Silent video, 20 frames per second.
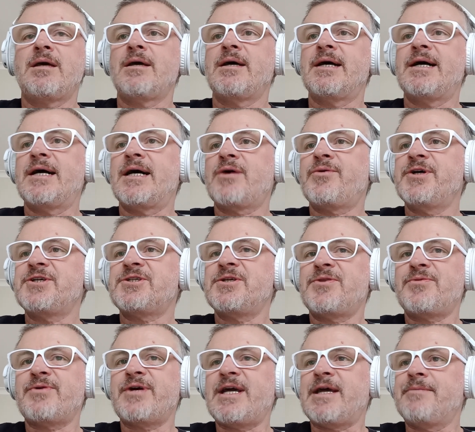Question
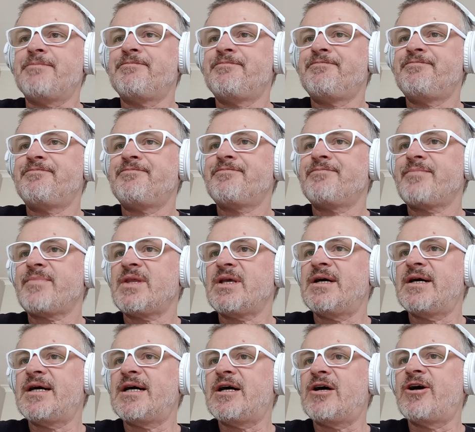3.
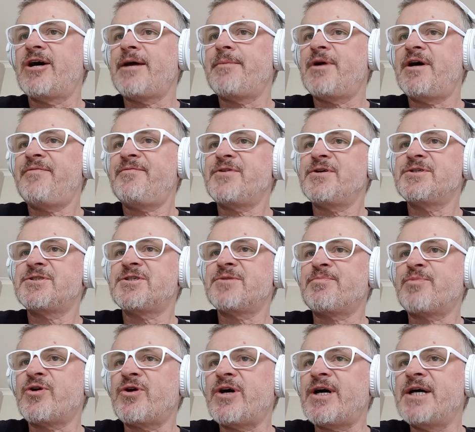I am often
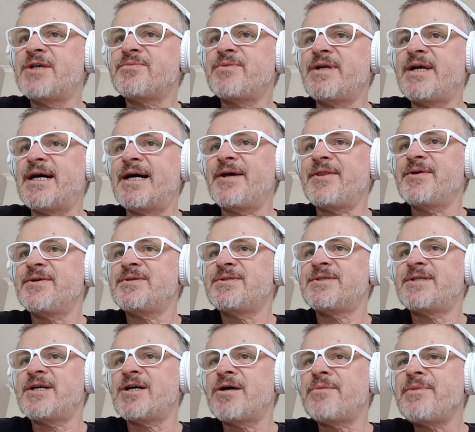surprised when others
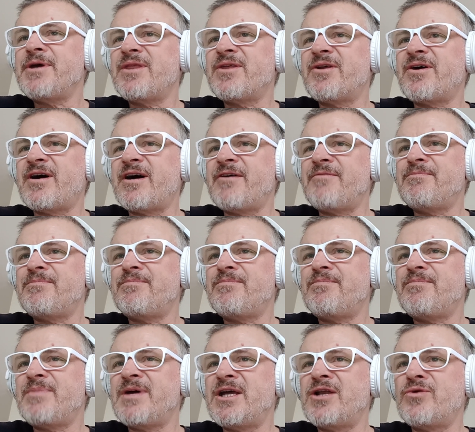tell me that I've
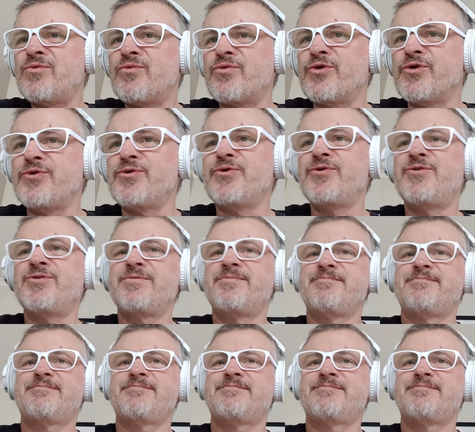been rude.